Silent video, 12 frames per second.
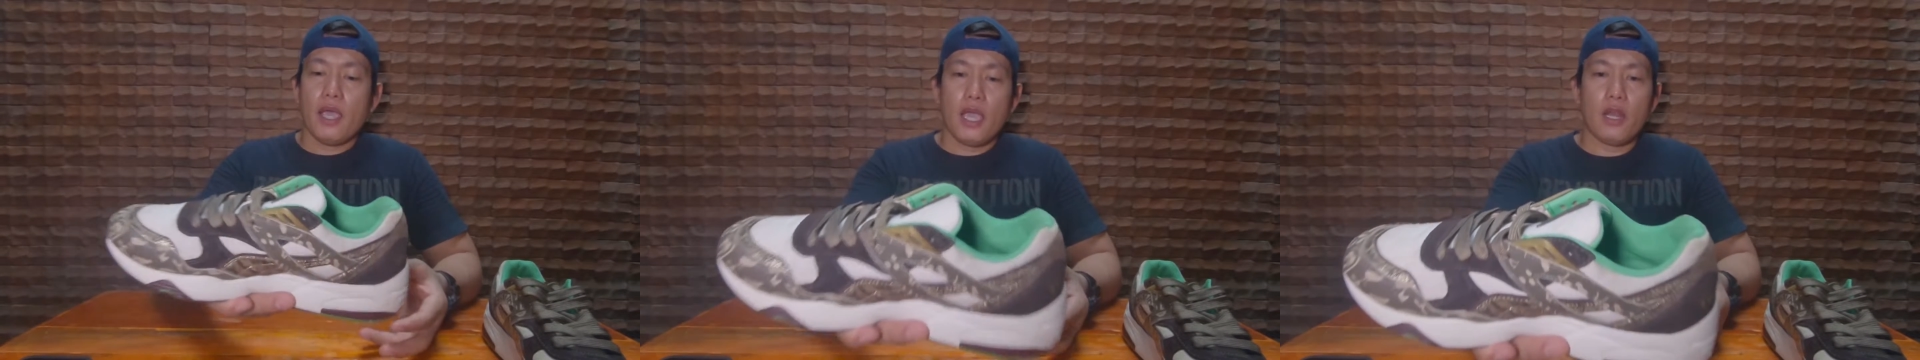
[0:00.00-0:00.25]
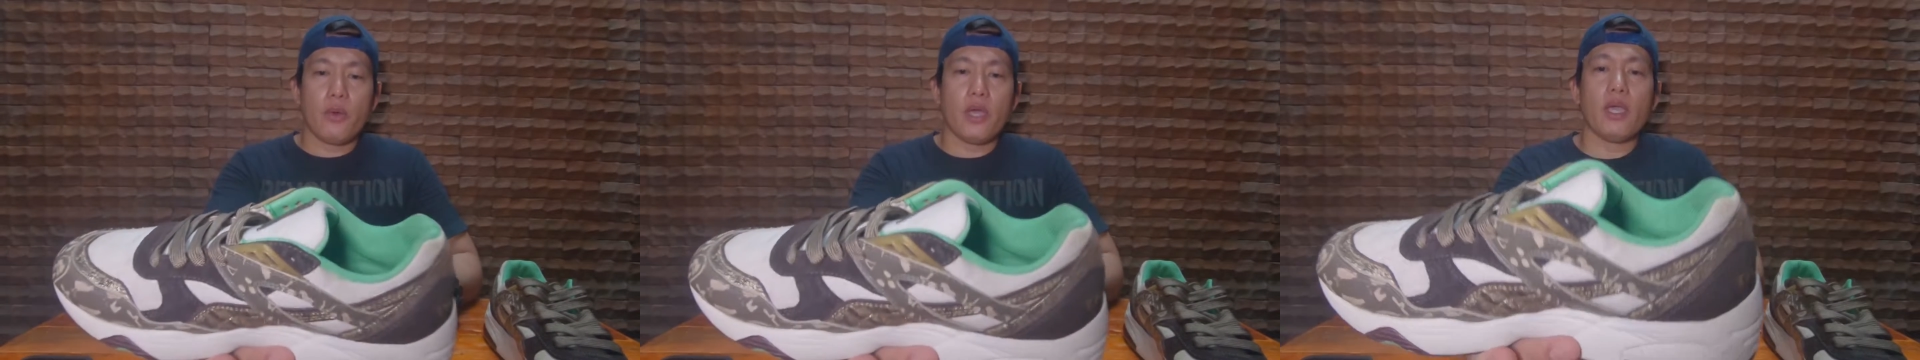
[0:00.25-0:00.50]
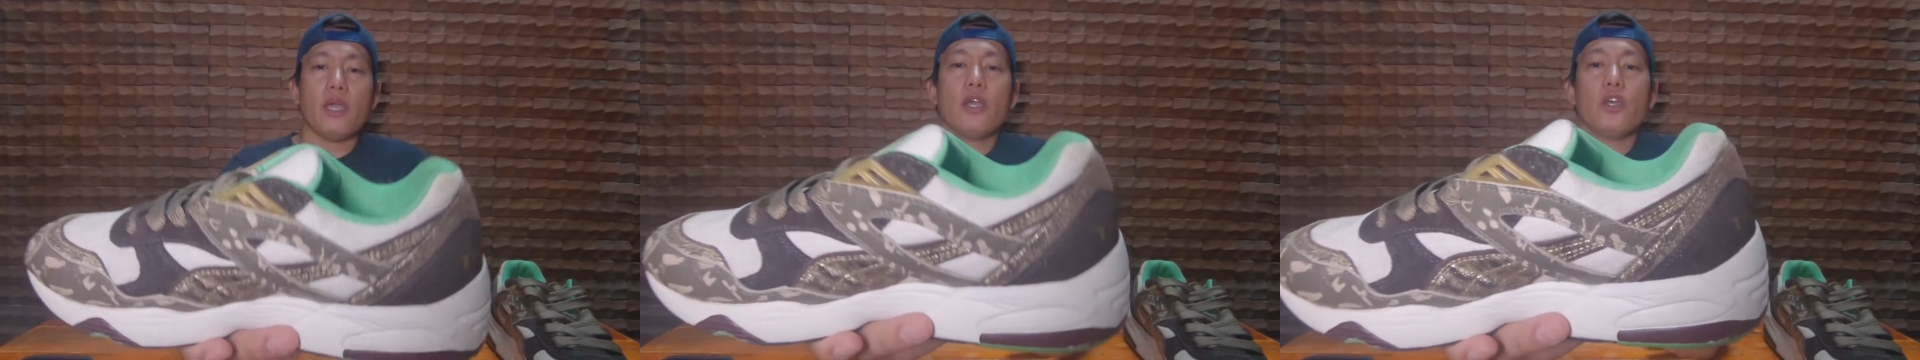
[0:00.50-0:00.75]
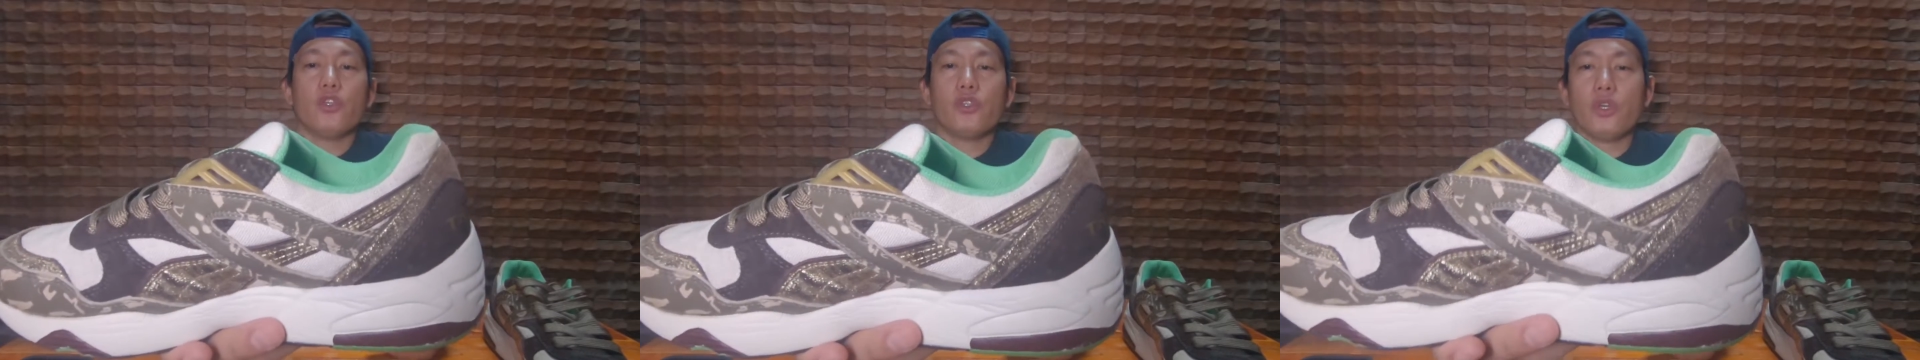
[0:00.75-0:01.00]
Anyway,
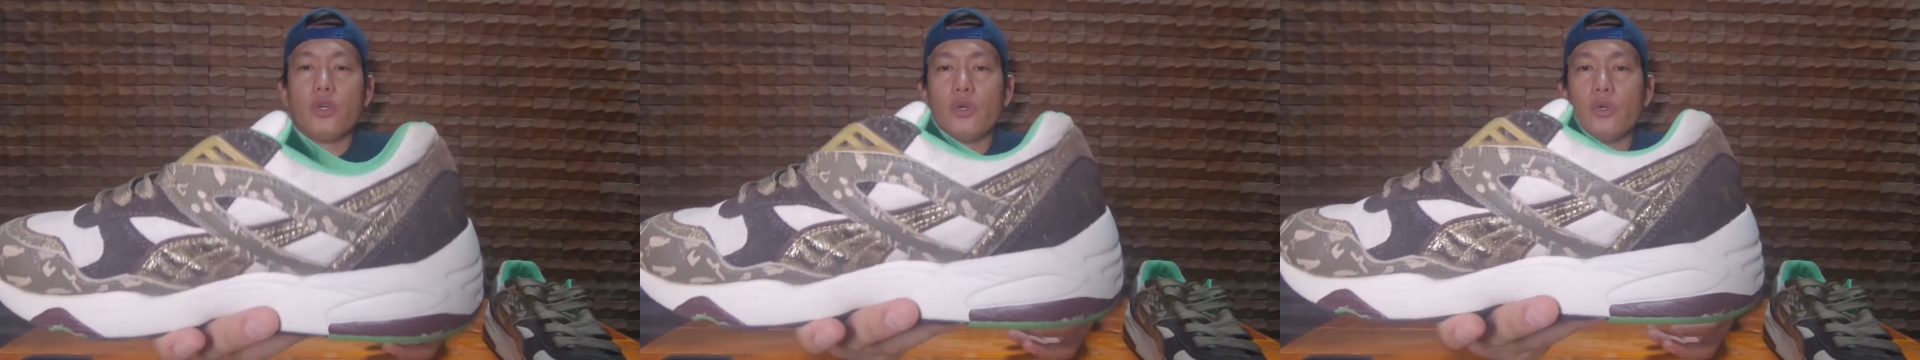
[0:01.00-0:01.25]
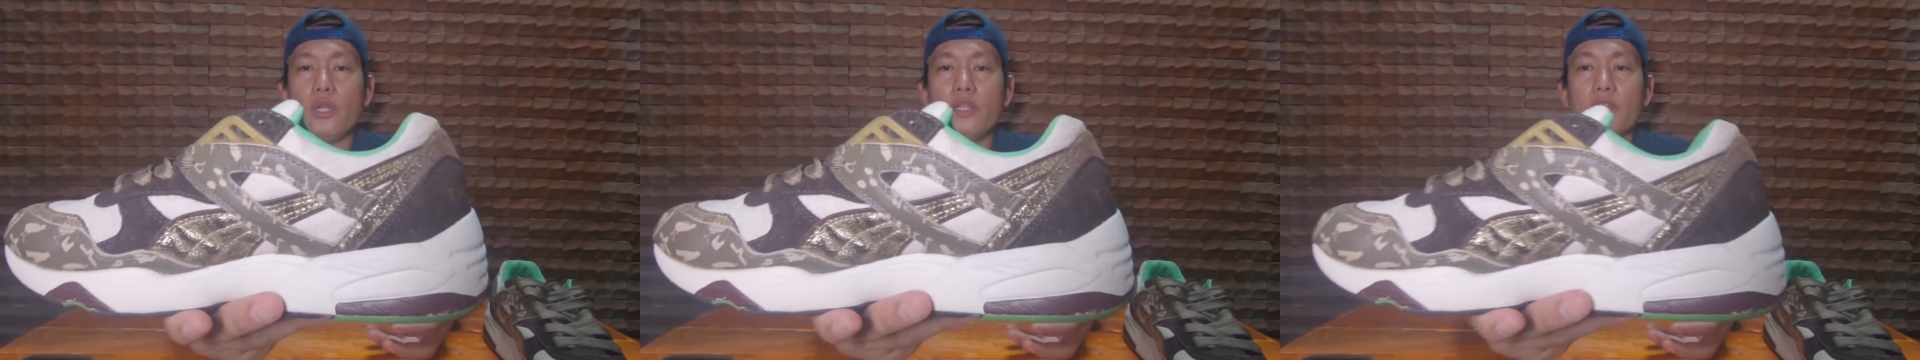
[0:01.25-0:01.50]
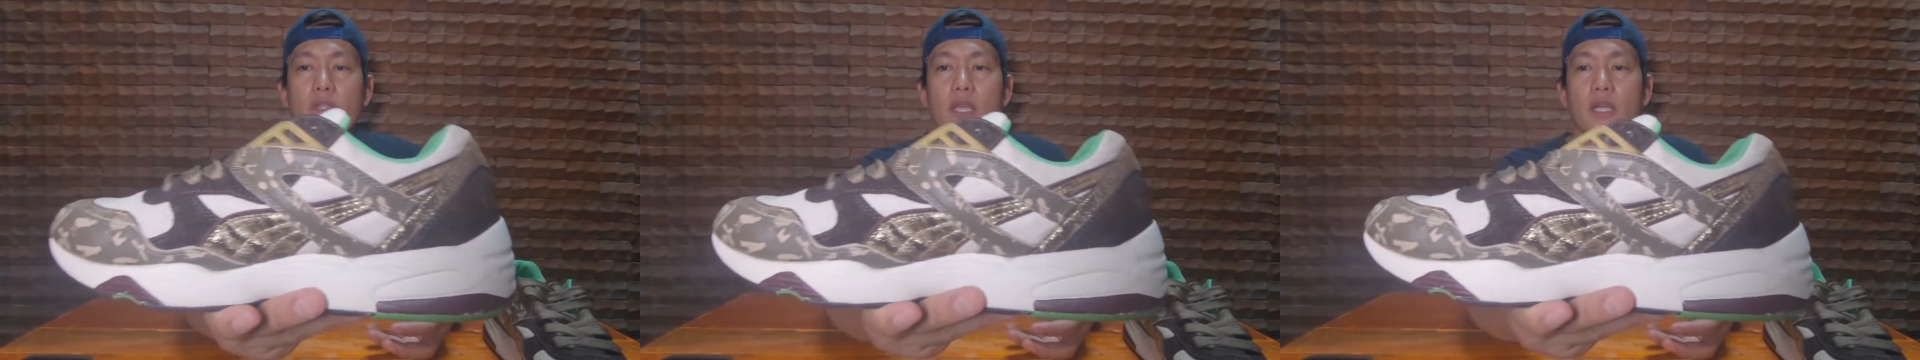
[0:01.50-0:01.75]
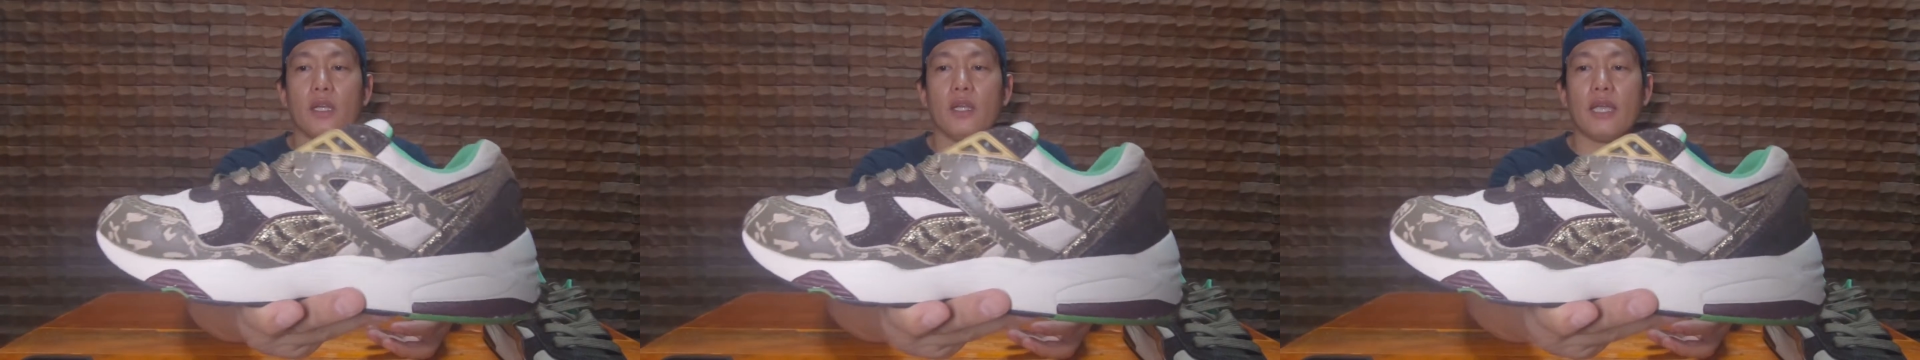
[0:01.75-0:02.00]
so let's
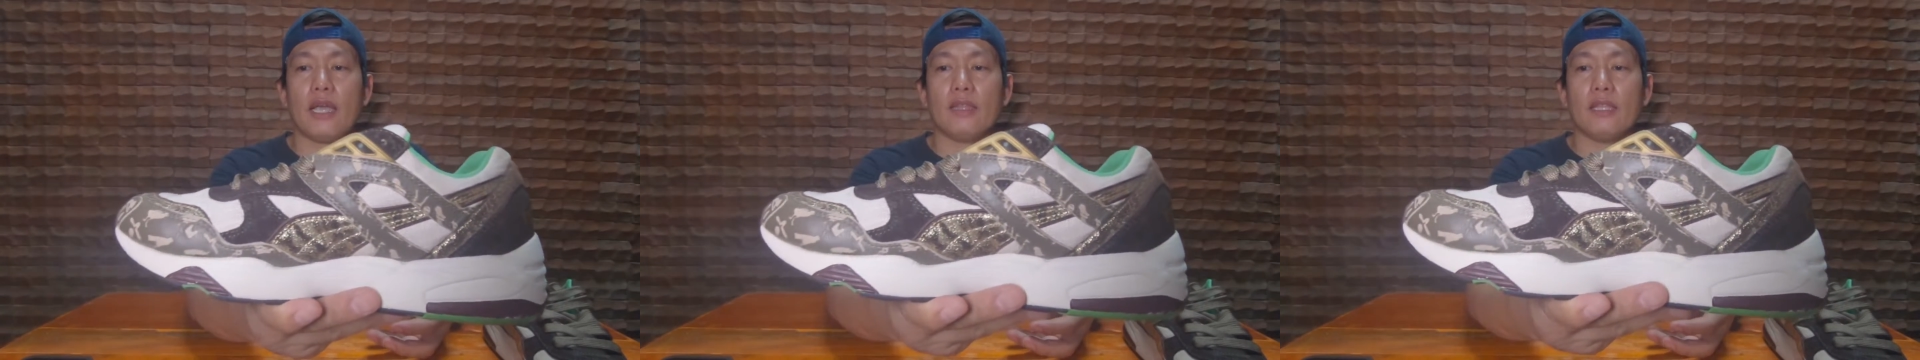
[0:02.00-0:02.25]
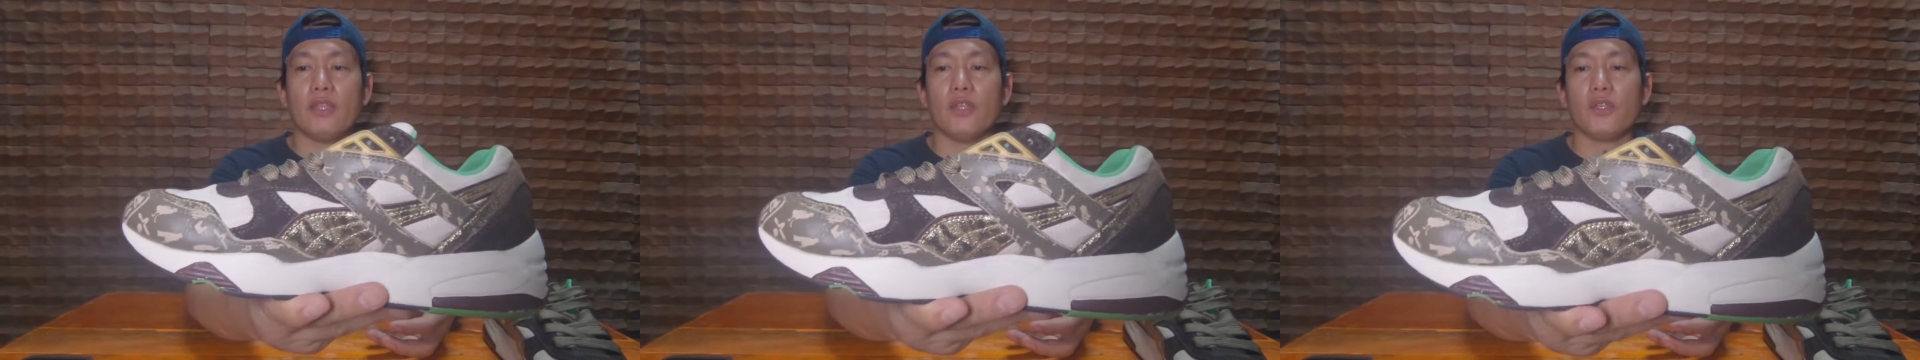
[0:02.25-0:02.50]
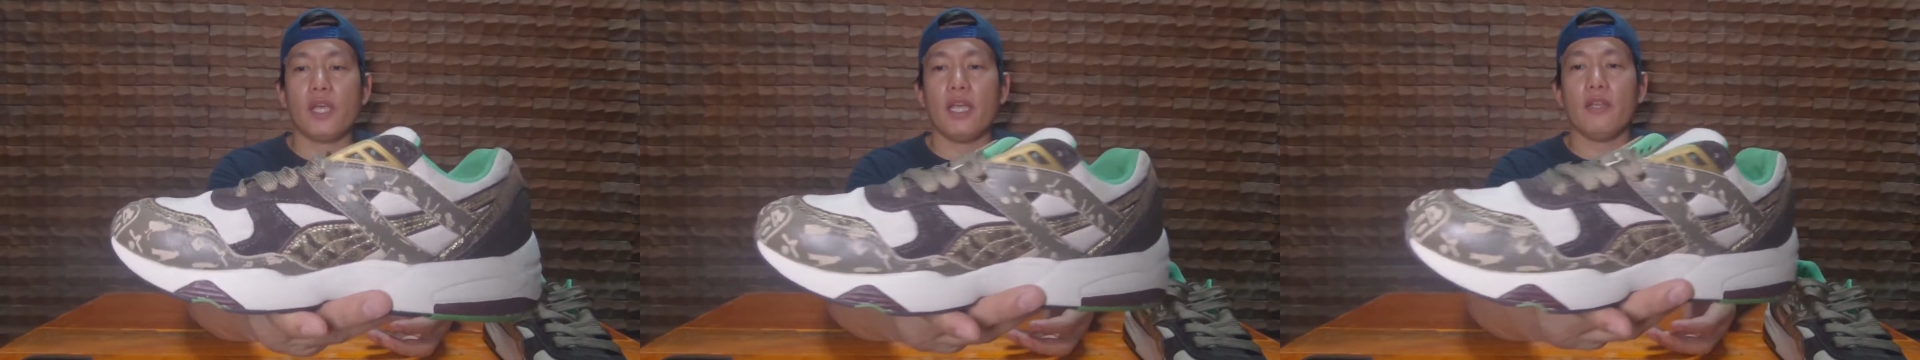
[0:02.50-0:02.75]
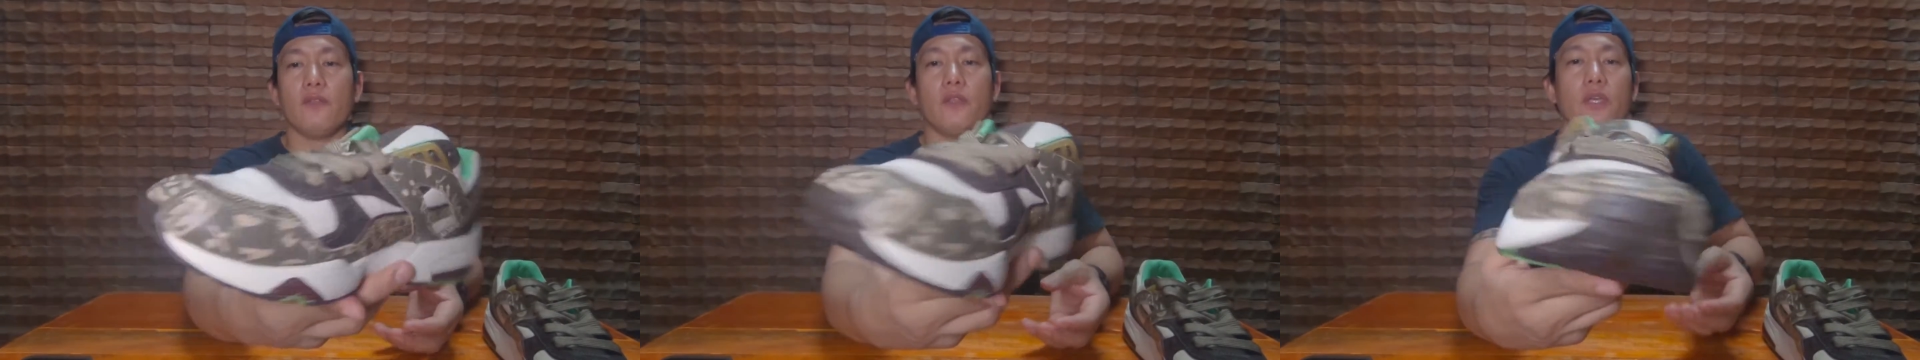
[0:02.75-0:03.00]
take a look at the
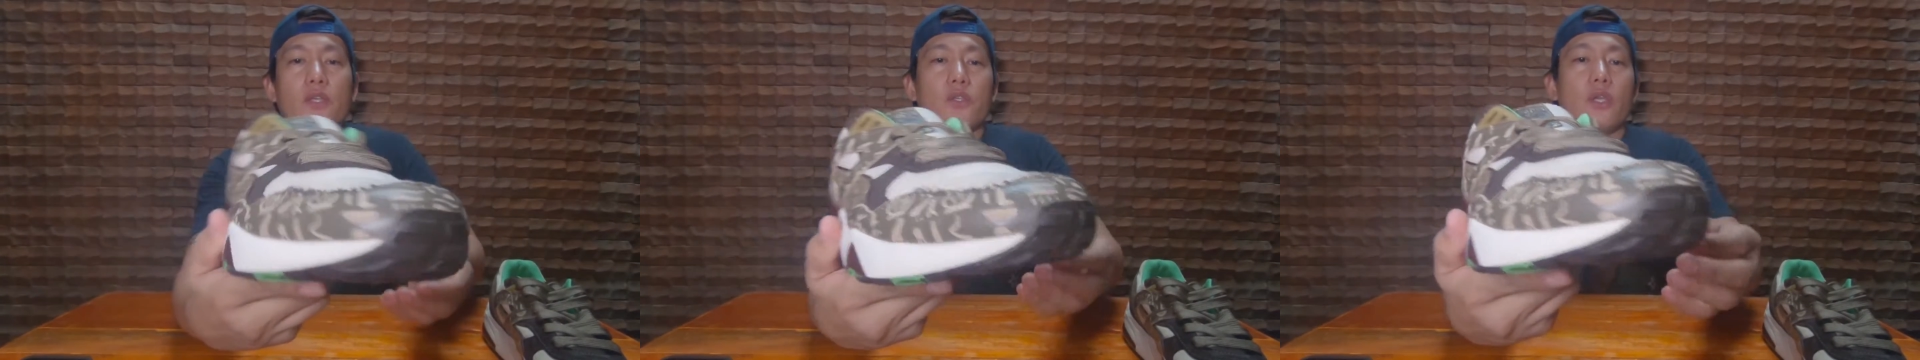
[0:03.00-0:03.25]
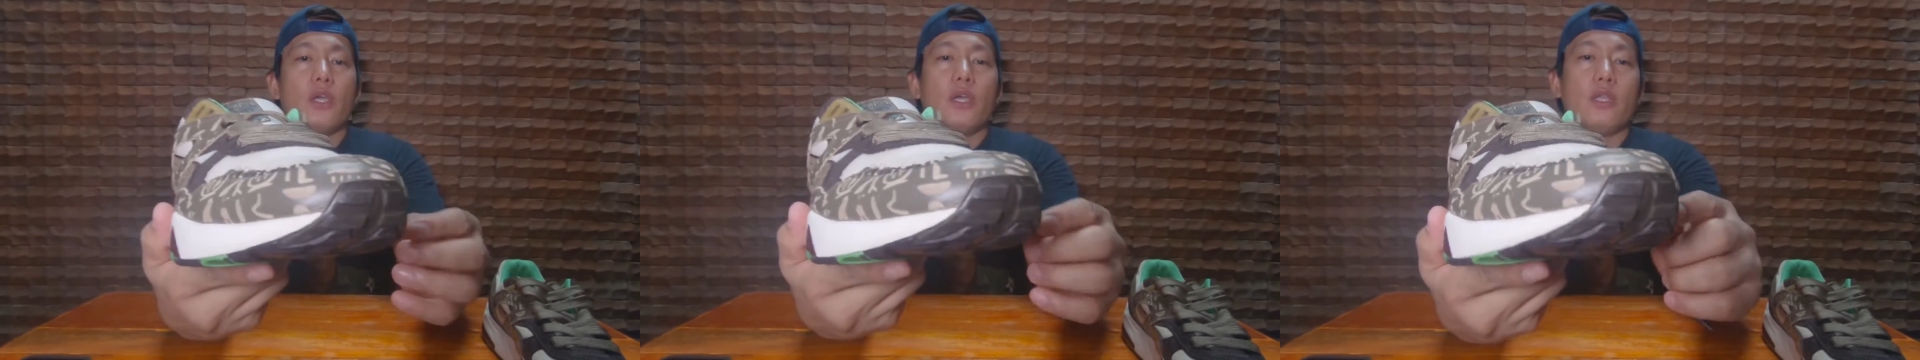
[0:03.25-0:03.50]
design of this.